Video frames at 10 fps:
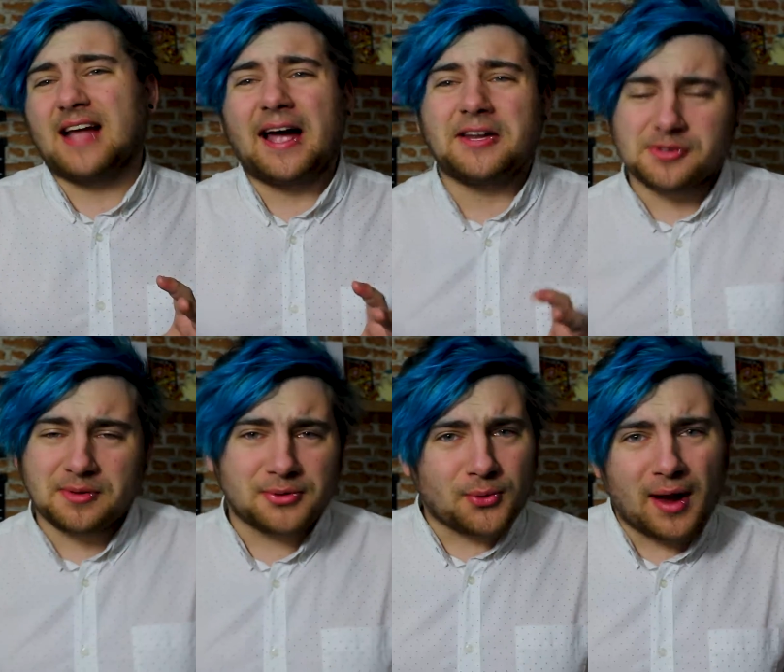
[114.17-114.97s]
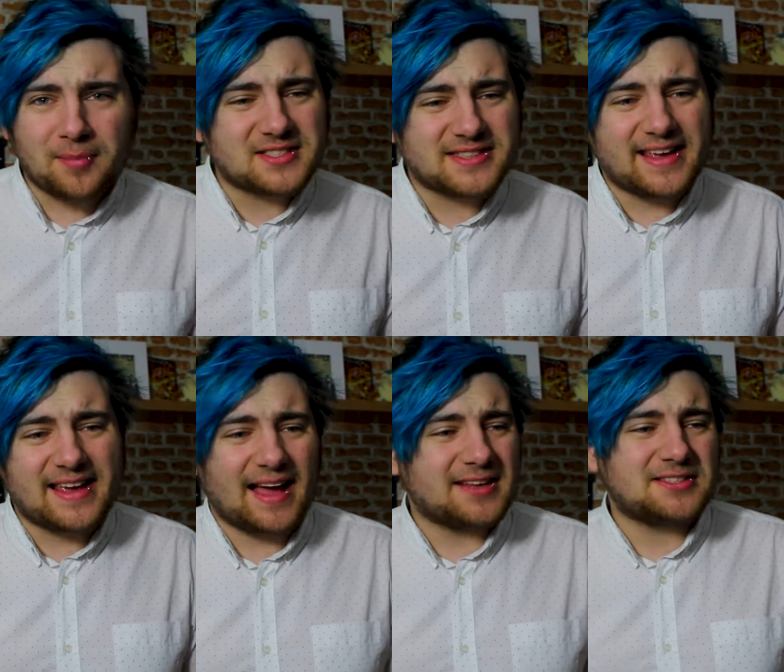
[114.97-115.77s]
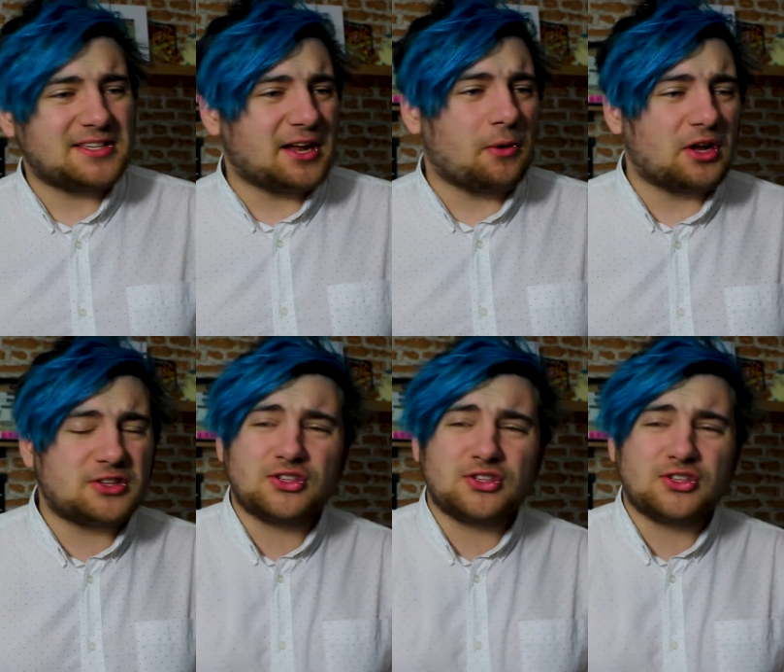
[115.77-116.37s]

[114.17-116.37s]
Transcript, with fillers: dietary requirements that he has you know a